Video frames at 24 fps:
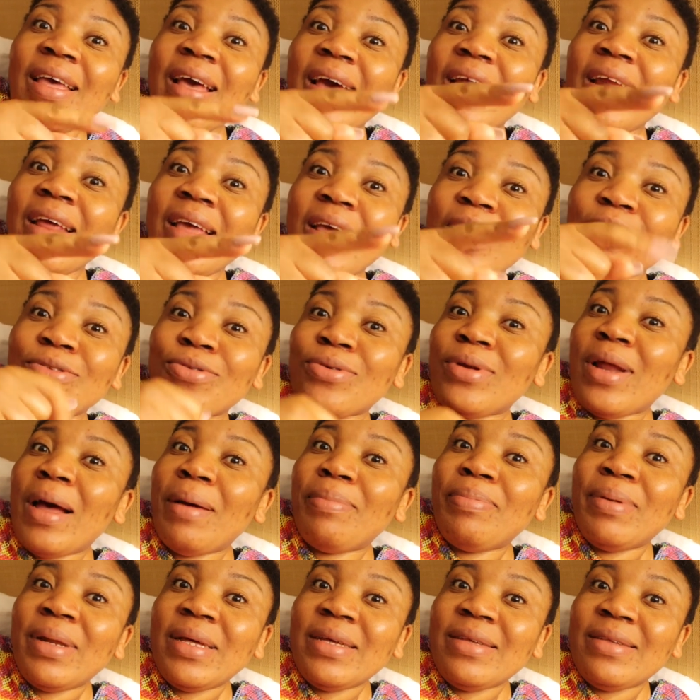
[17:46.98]
getting into
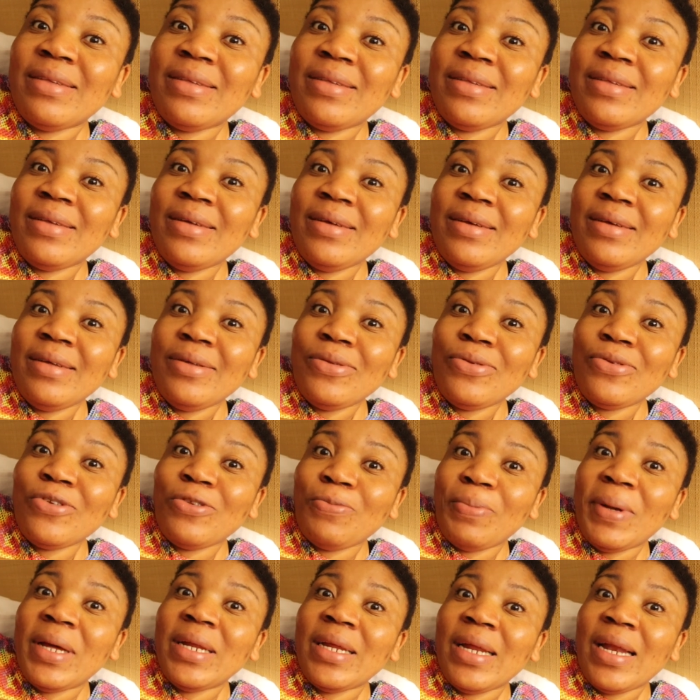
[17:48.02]
that place to
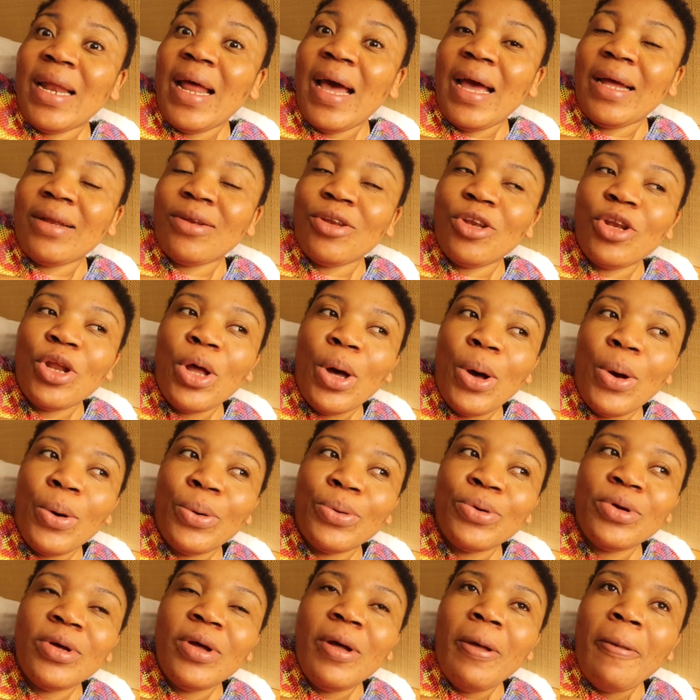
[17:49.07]
spend a night.
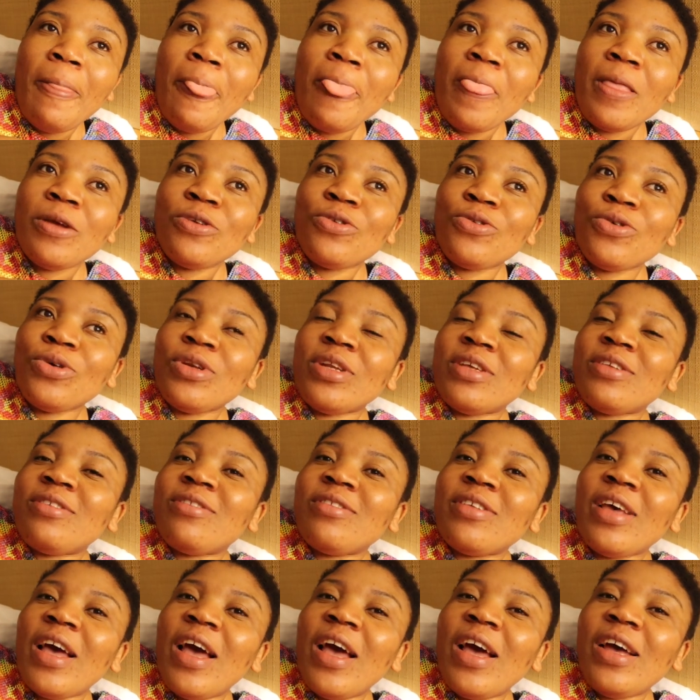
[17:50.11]
No, so they
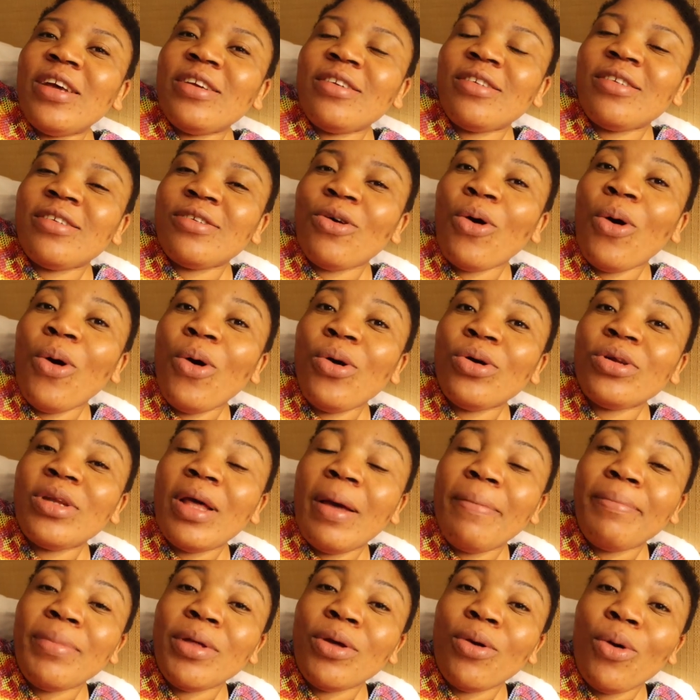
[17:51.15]
searched, hold
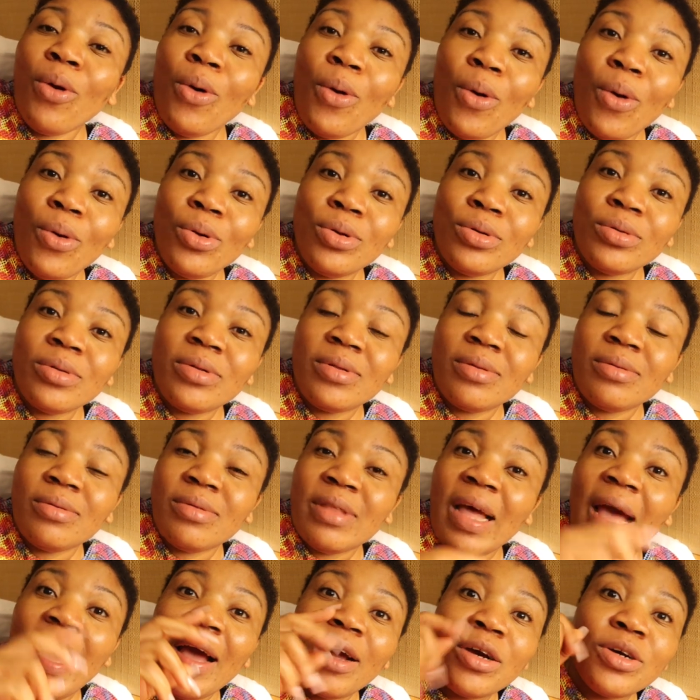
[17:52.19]
and behold,
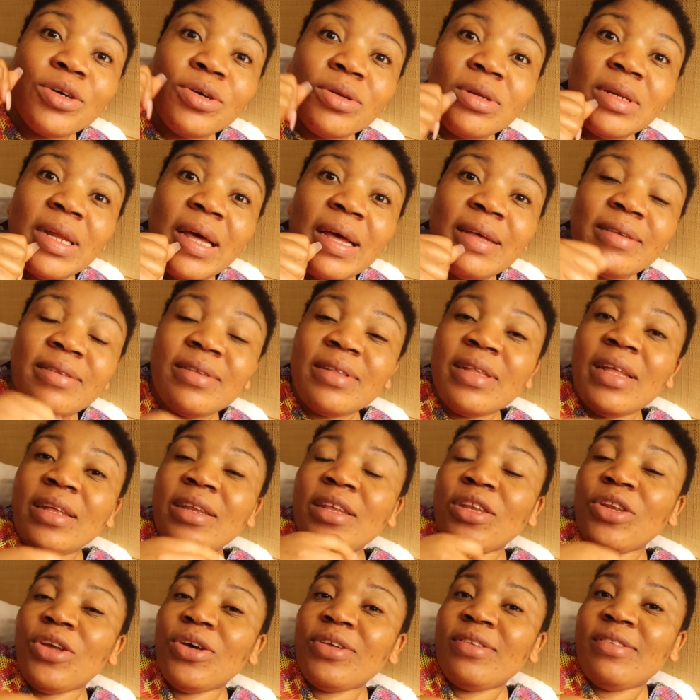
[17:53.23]
thank goodness they
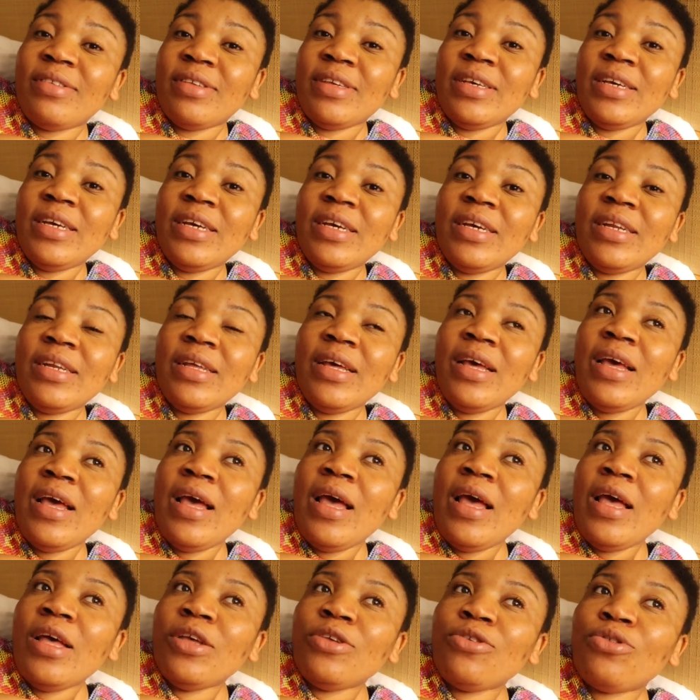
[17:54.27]
did not see it.
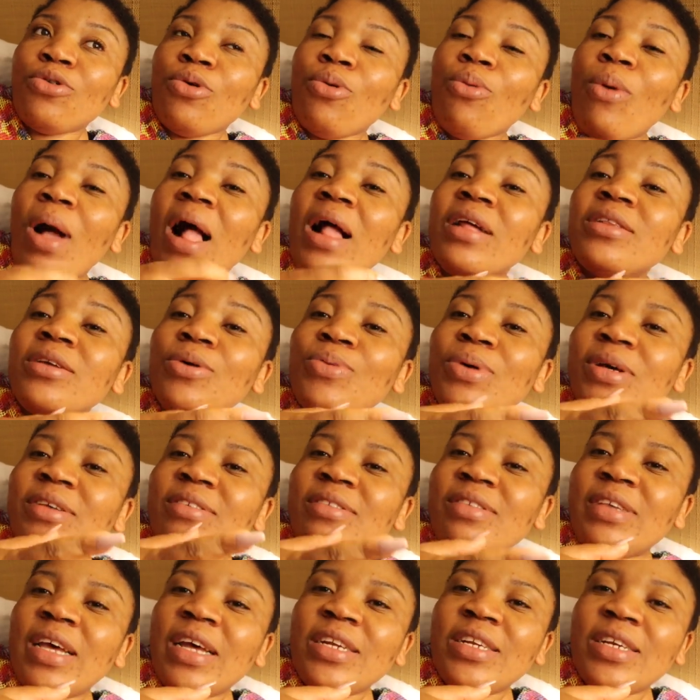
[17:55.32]
So while they were
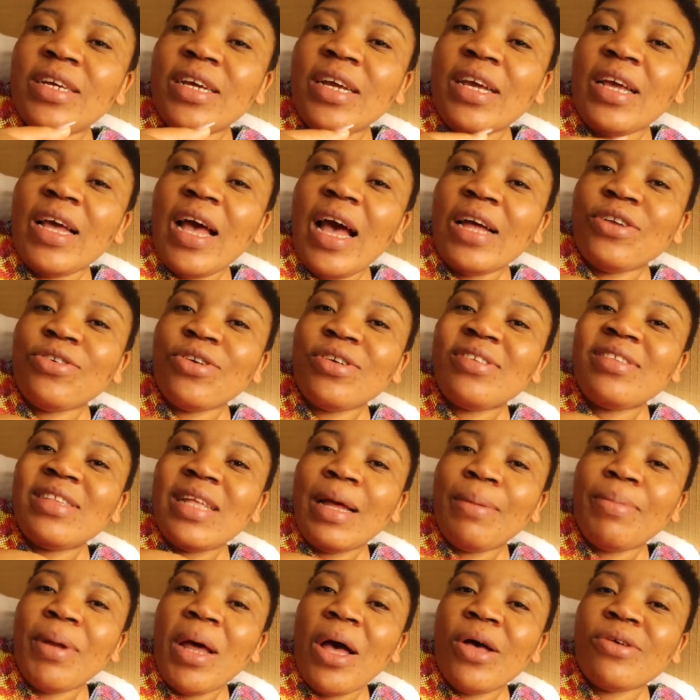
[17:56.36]
searching, I just
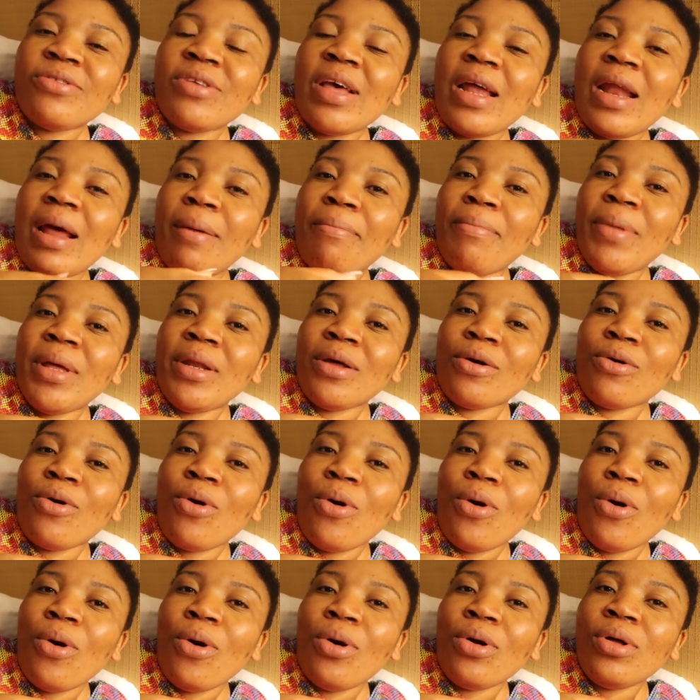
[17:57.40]
stepped outside, I made a
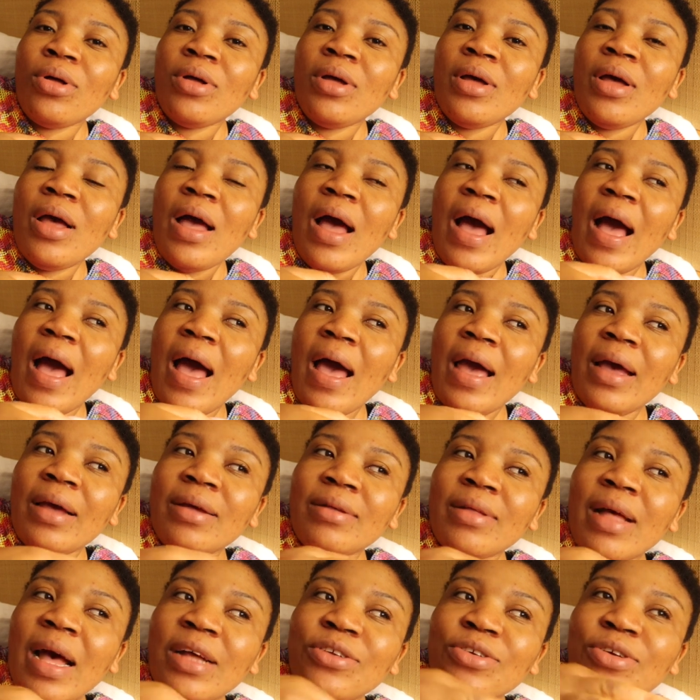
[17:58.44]
call.
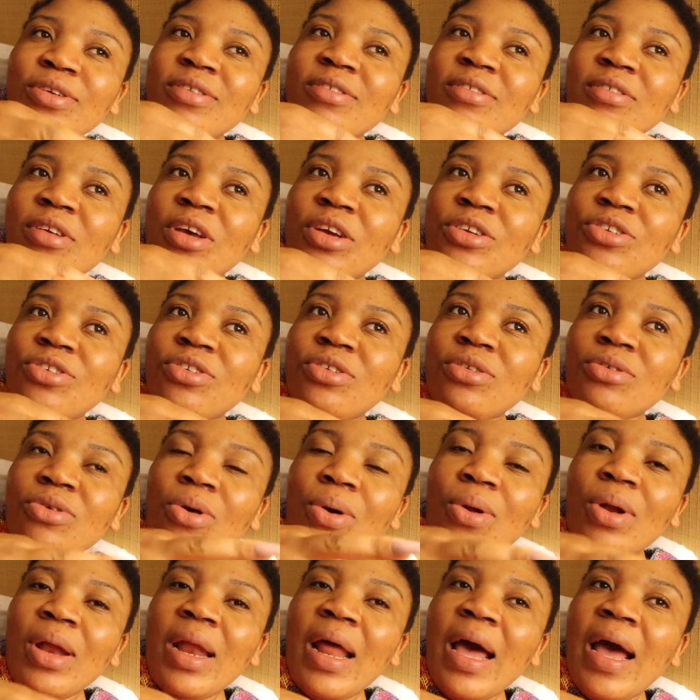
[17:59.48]
I, I just searched
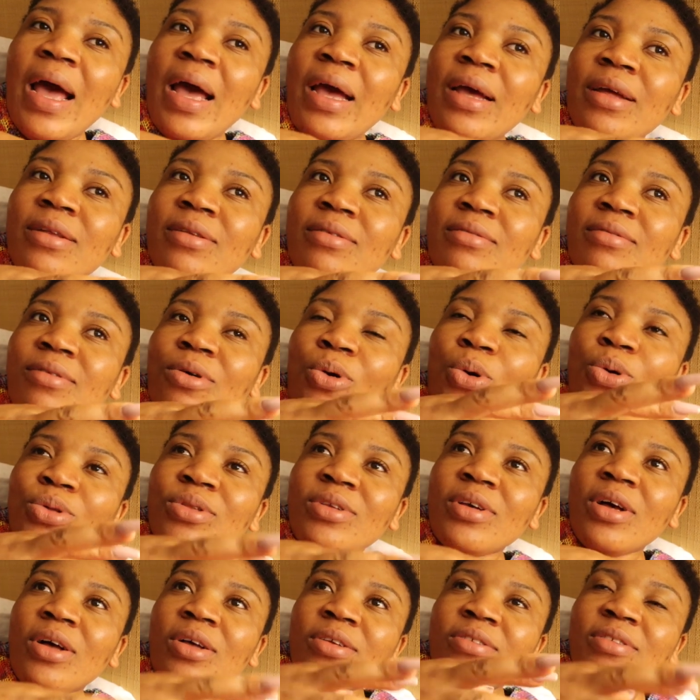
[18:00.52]
online,
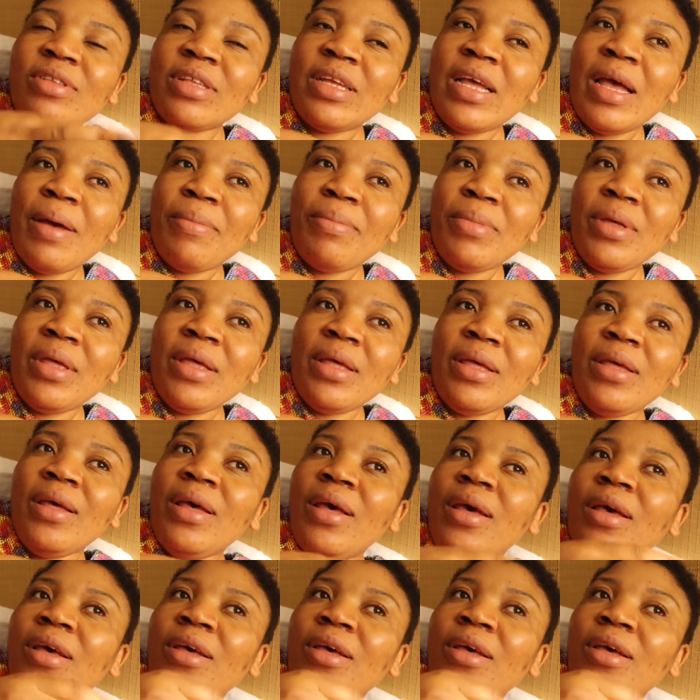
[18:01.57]
hotels near me.